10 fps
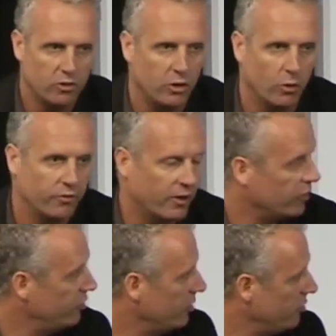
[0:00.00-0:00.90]
to your
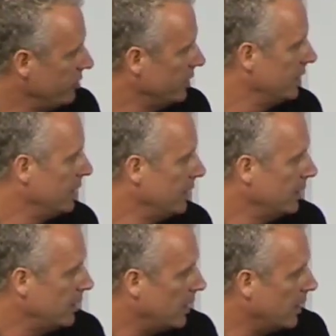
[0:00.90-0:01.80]
advantage.
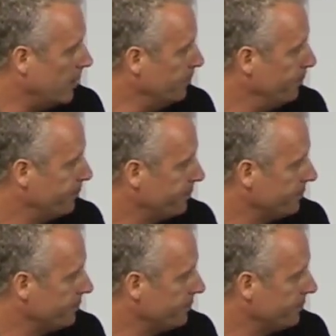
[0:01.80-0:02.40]
Um,